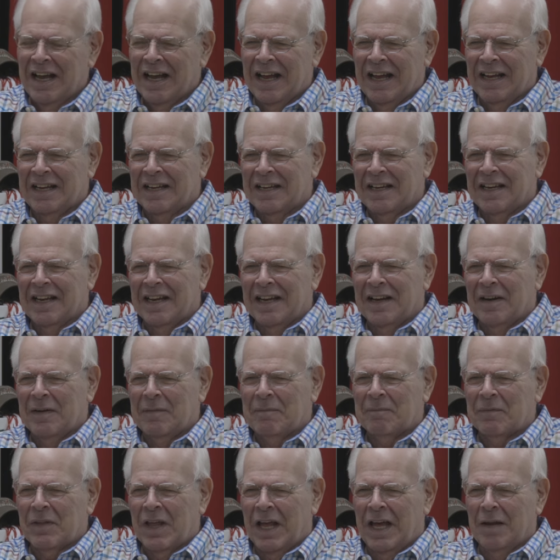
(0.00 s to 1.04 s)
And
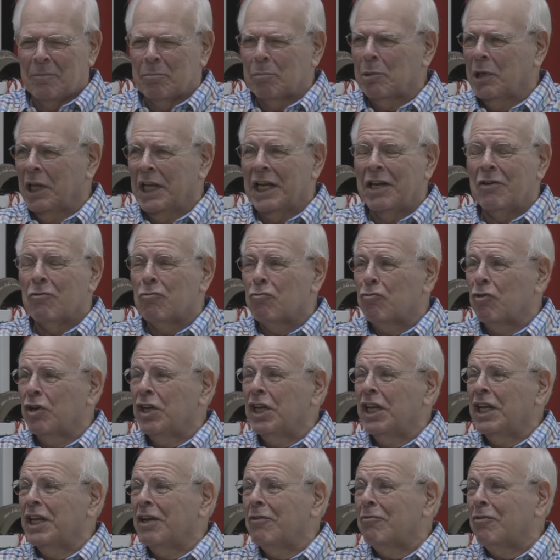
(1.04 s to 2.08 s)
it played
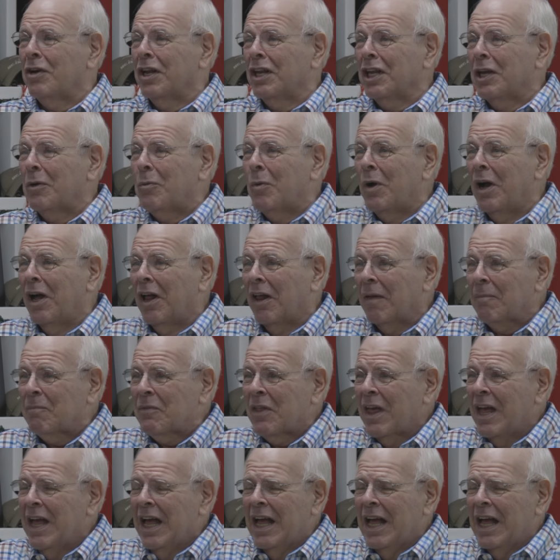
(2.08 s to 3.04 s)
really, really well.